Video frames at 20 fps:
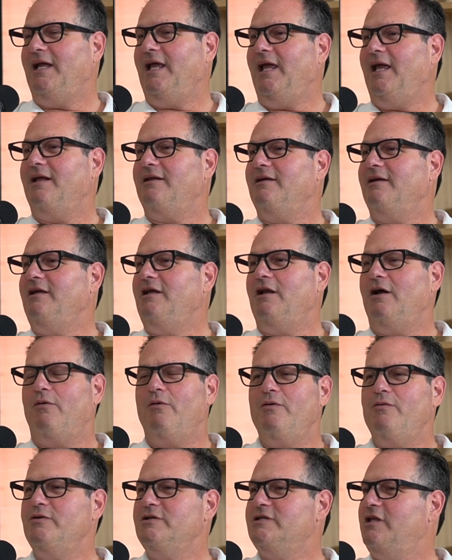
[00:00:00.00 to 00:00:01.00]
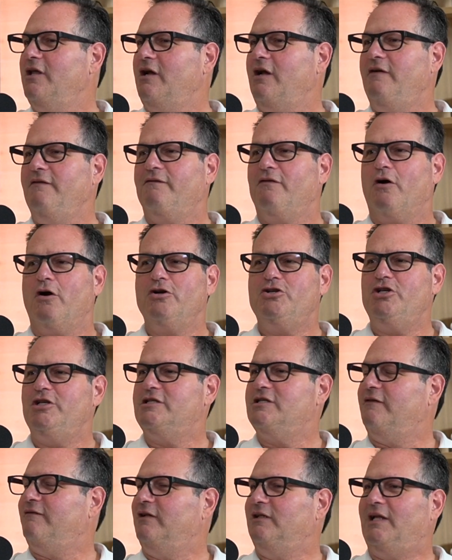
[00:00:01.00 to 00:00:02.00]
And, it was the
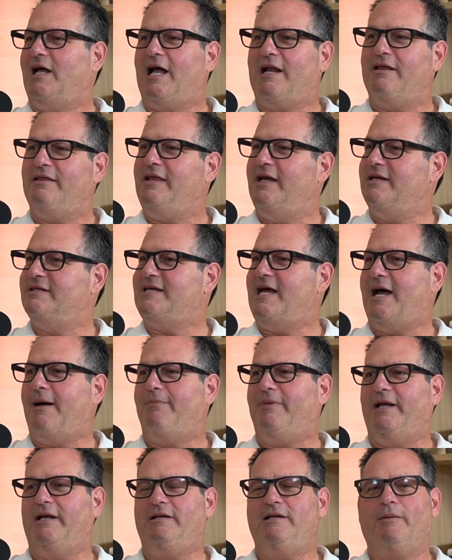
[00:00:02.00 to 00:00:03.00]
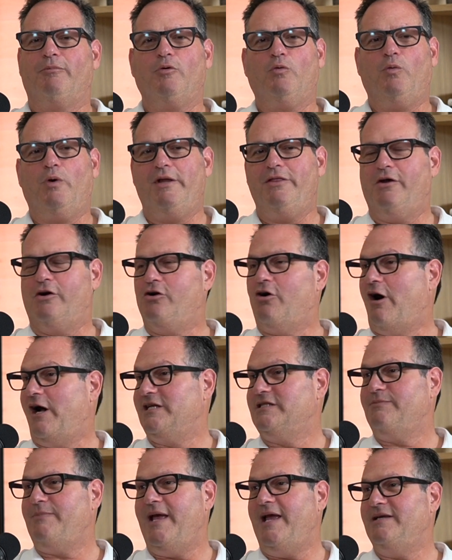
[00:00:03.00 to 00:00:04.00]
convergence of a lot of things happening. Number one, the
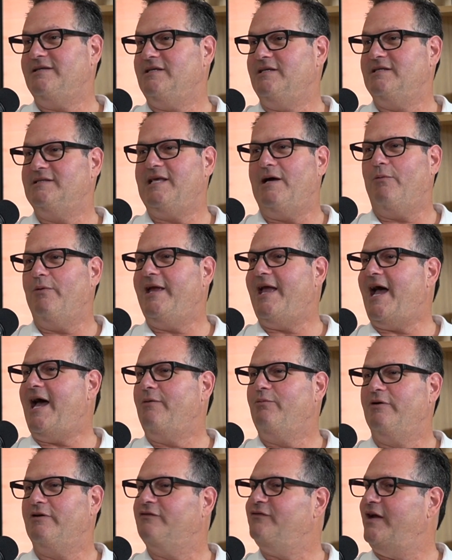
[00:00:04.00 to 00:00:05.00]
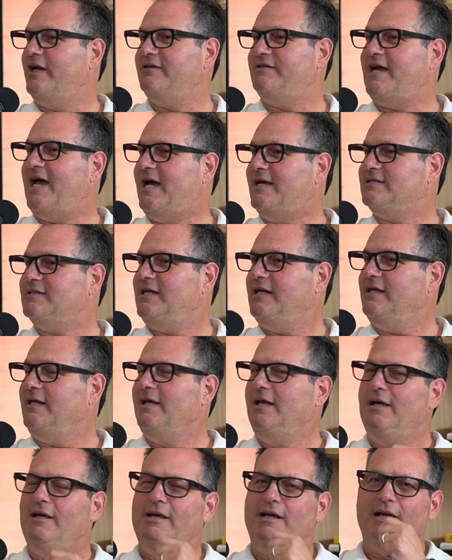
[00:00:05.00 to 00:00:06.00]
cost basis that we had was fantastic.
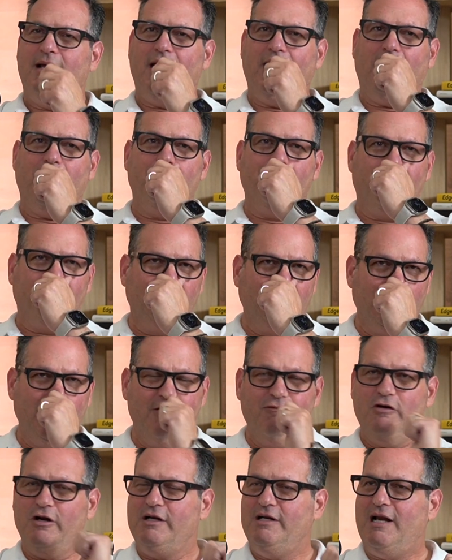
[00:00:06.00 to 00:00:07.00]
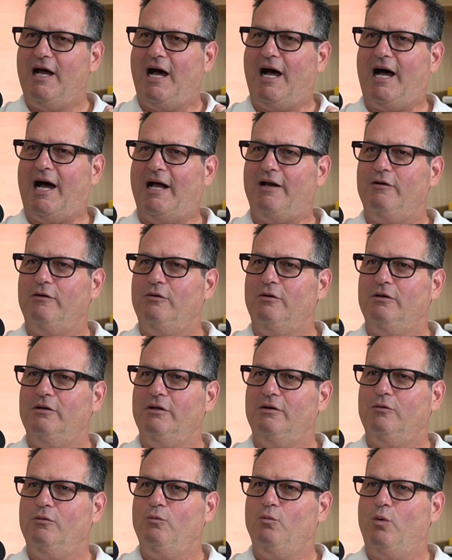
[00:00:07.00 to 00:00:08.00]
And believe it or not,
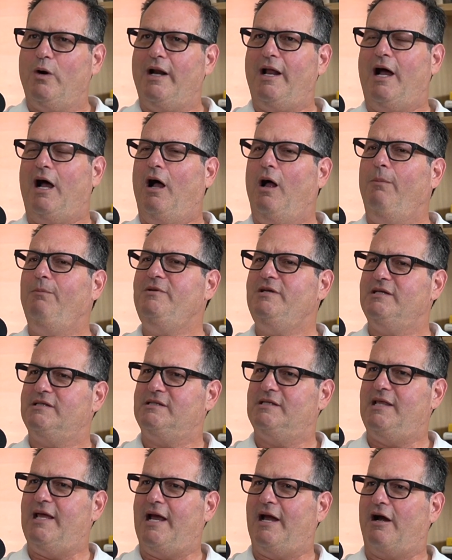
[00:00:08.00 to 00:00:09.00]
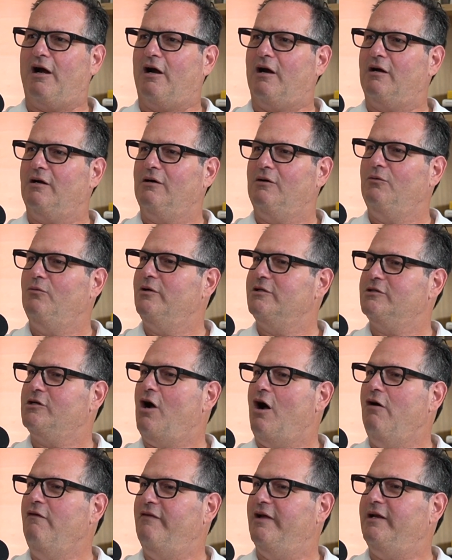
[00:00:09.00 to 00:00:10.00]
what helped us there was
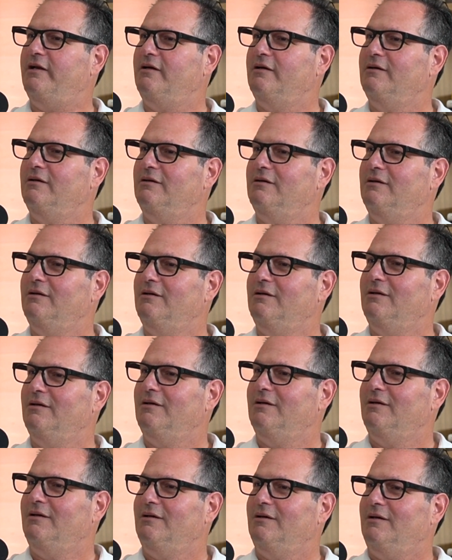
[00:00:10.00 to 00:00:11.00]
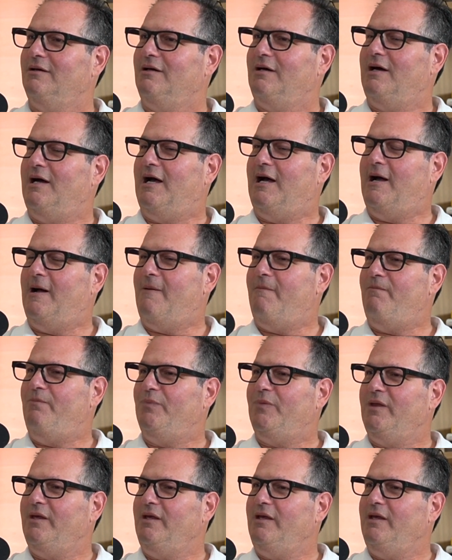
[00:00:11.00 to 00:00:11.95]
COVID. During